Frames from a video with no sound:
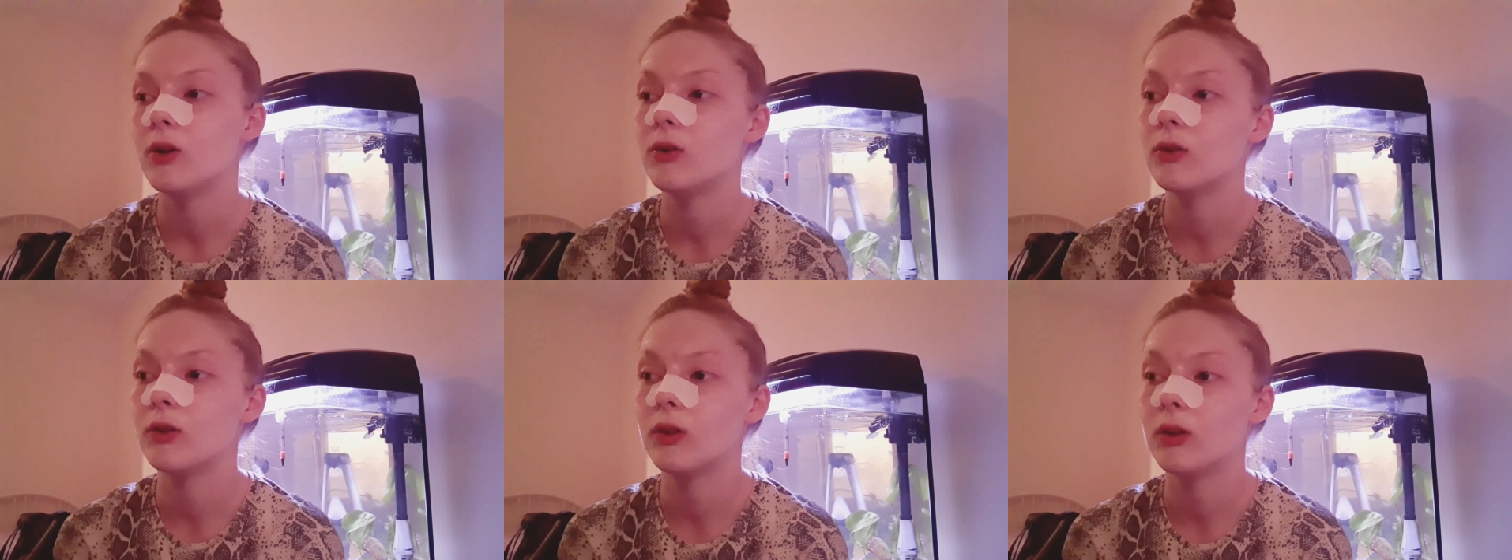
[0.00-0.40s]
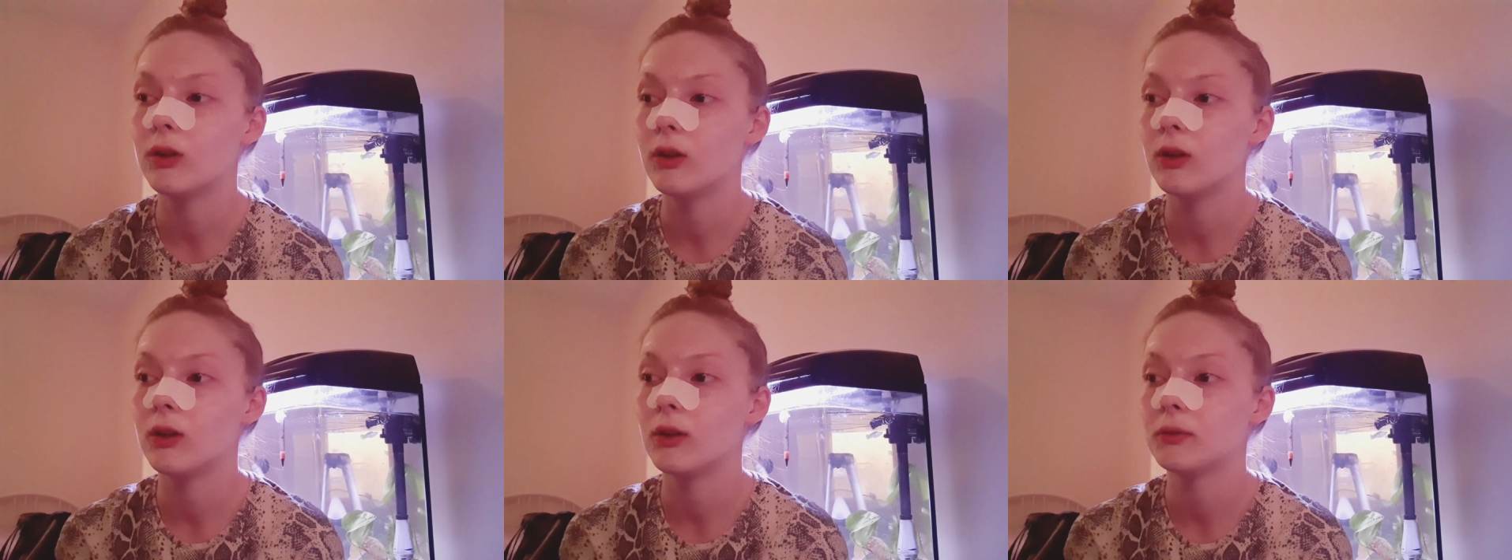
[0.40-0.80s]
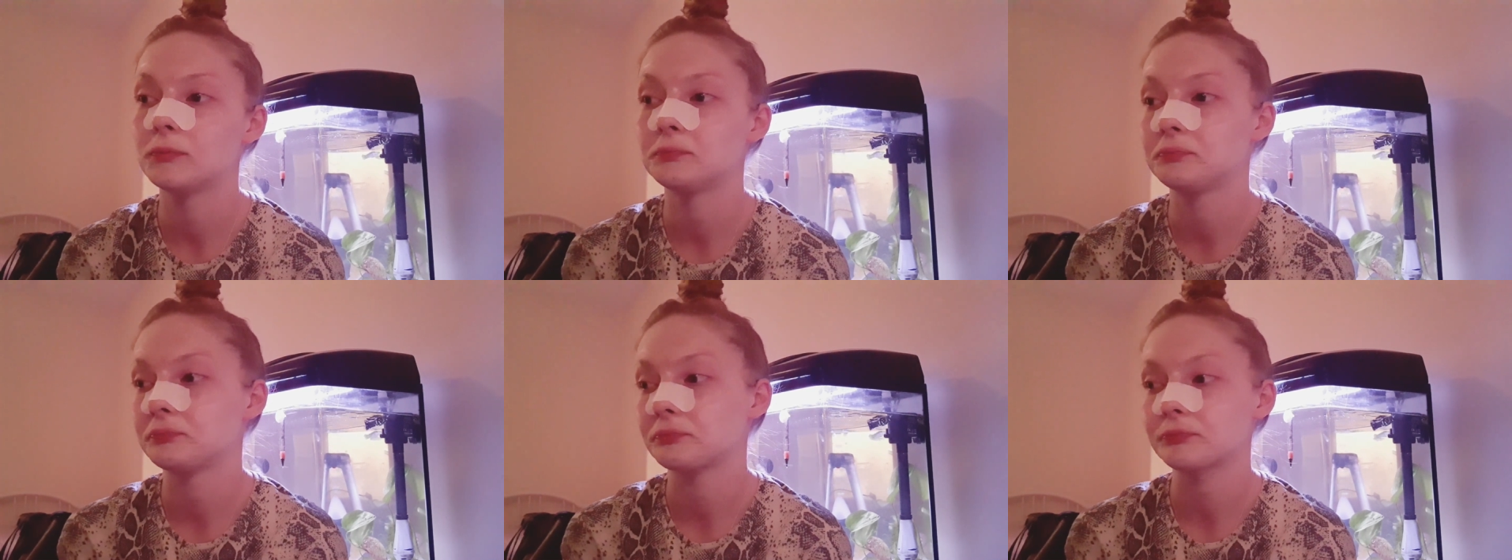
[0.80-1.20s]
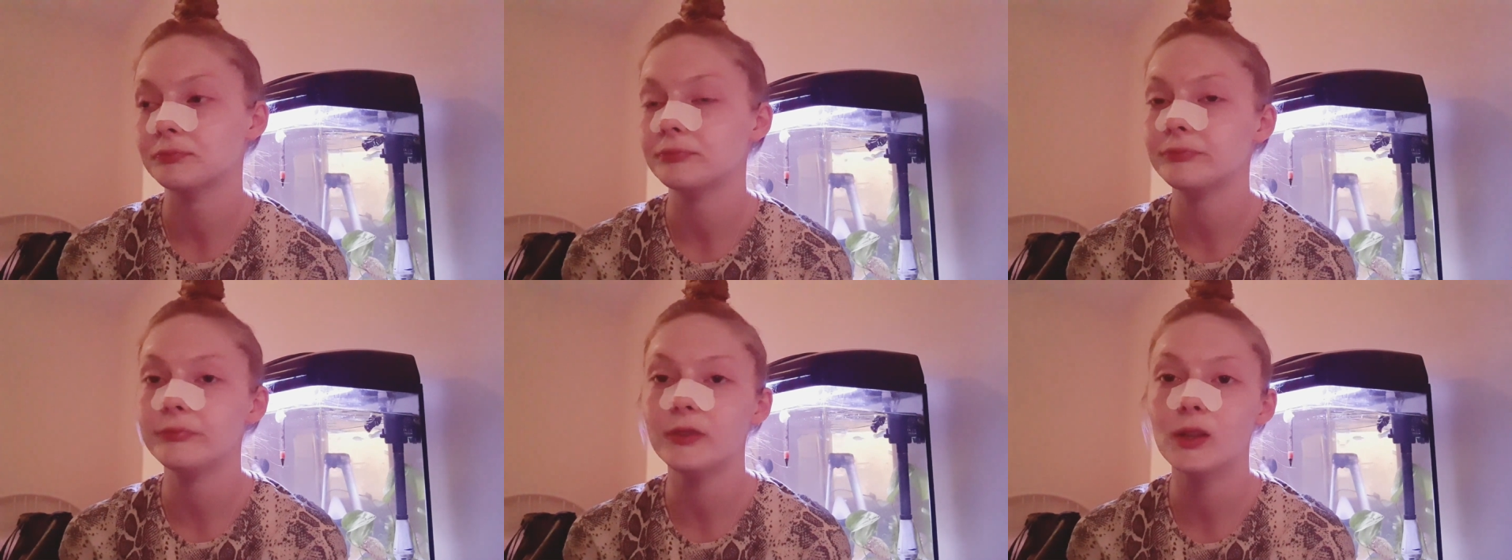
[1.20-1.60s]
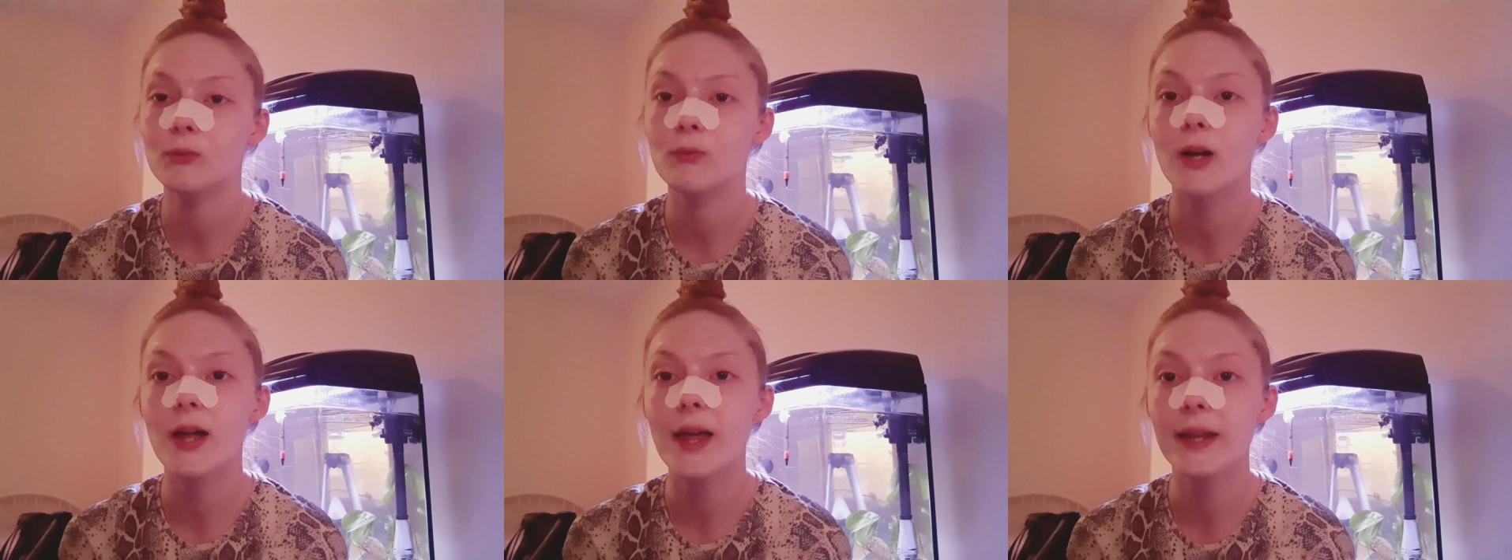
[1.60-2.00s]
or
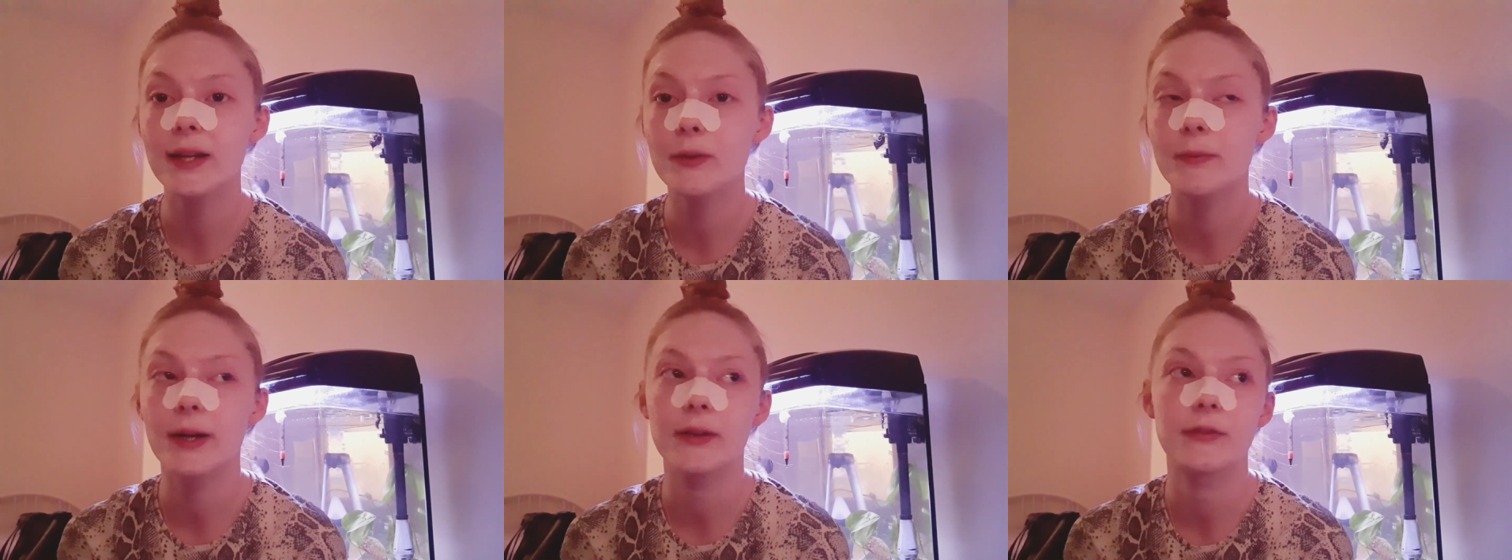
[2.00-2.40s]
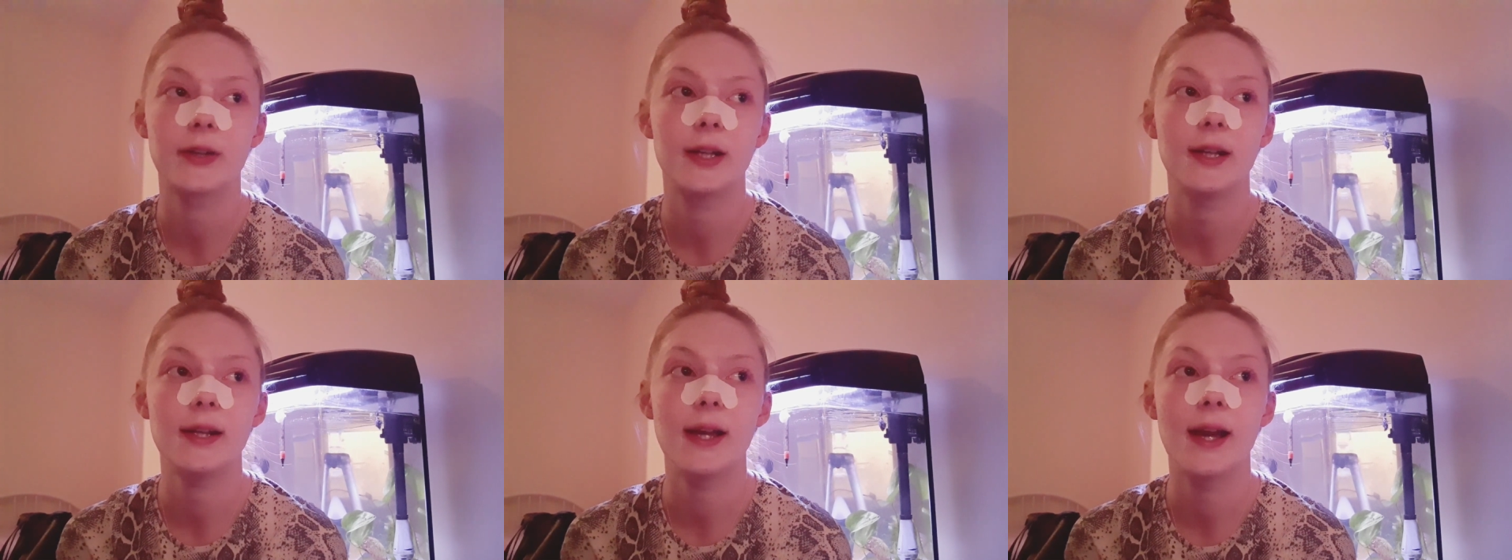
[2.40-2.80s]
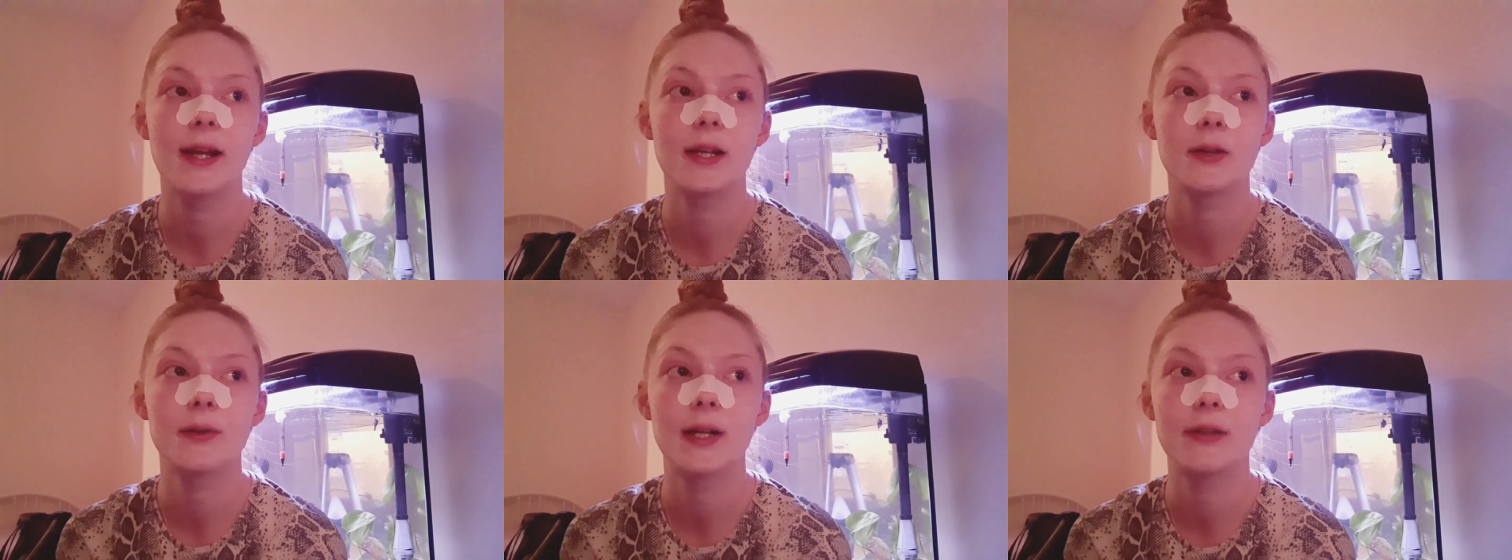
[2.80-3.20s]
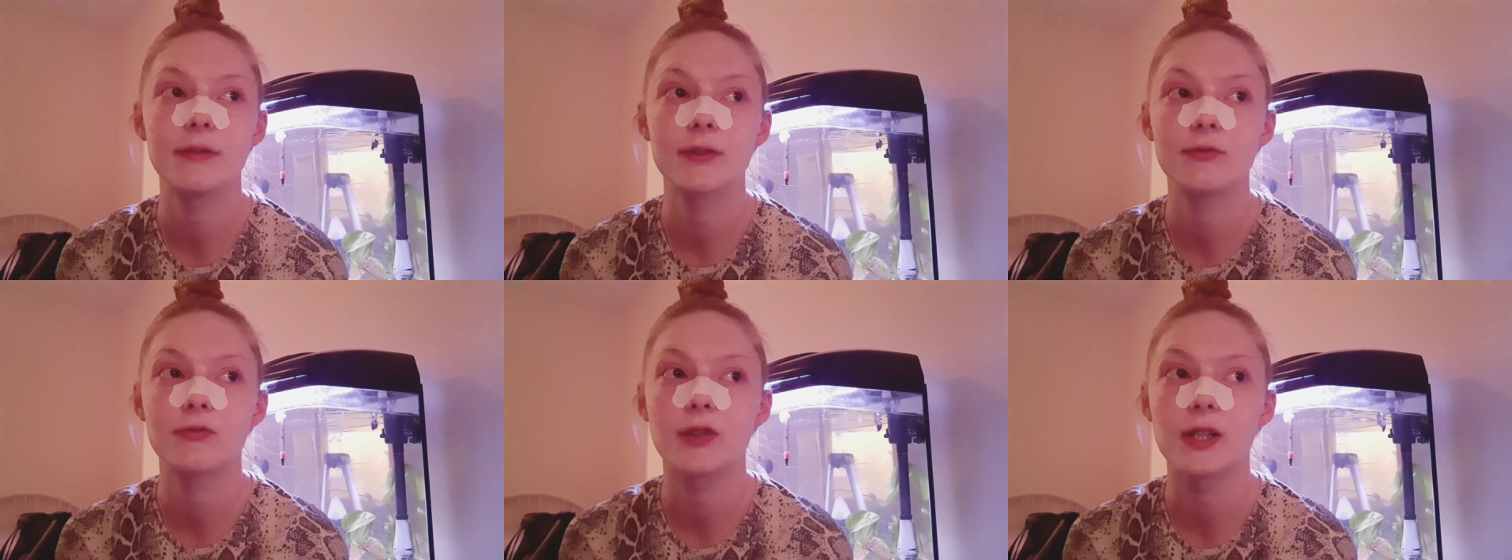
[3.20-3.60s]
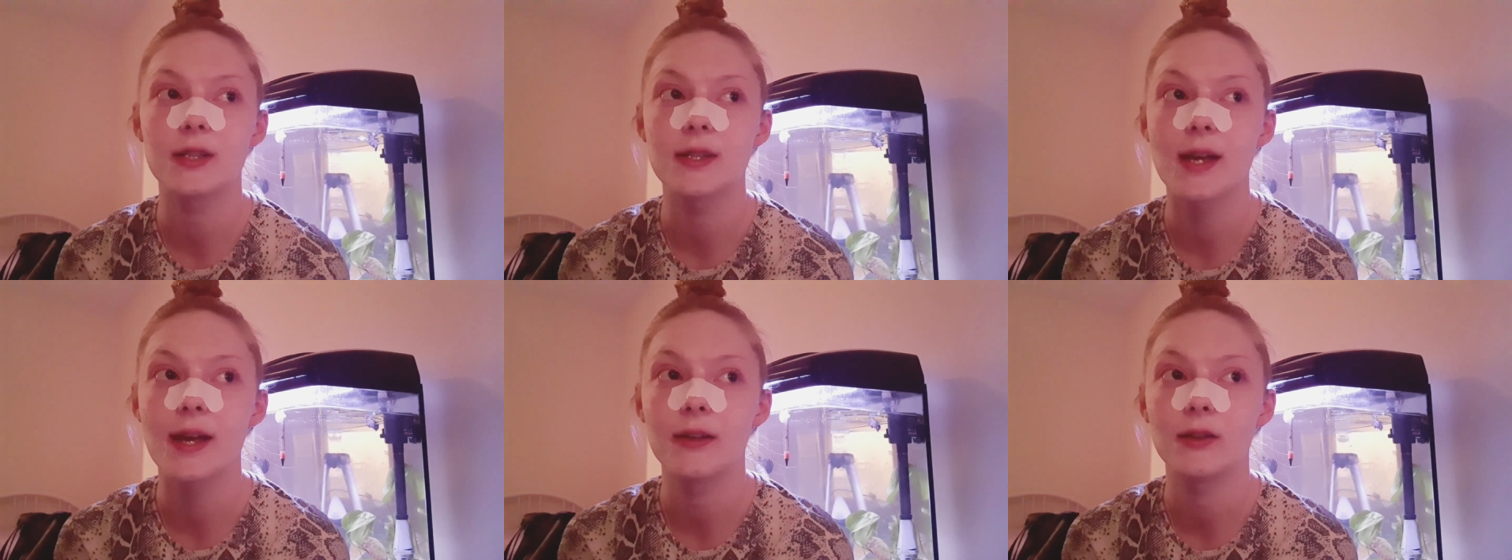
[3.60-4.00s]
well anywhere really anywhere in
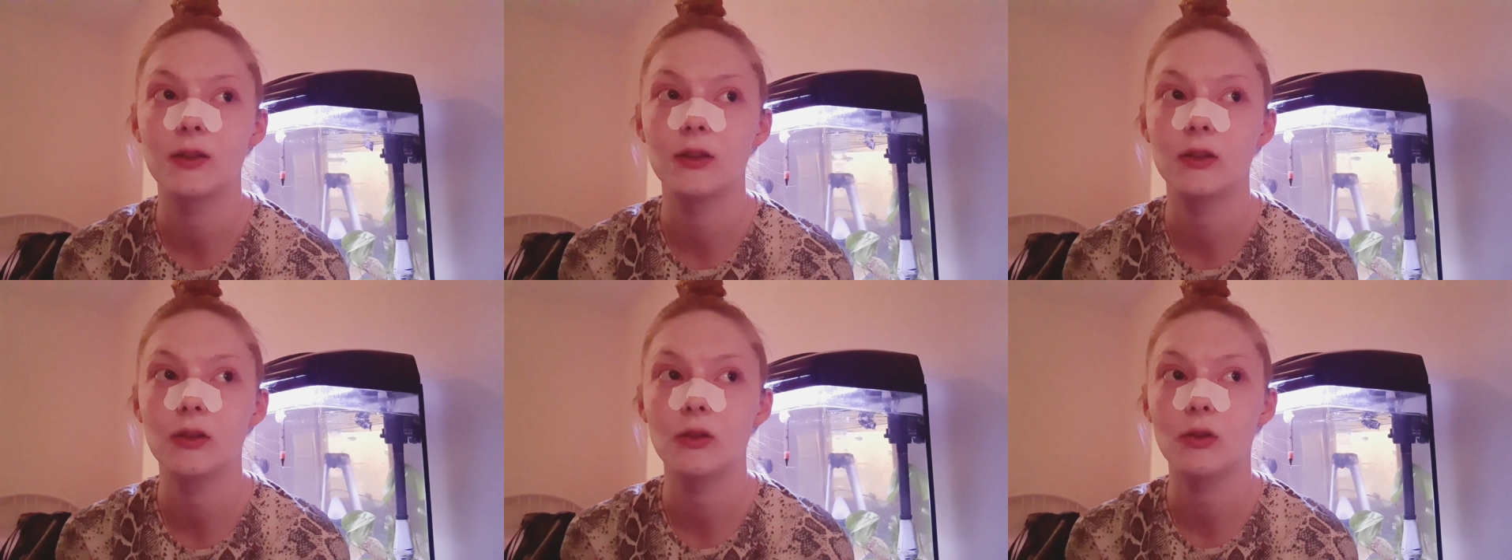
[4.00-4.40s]
retail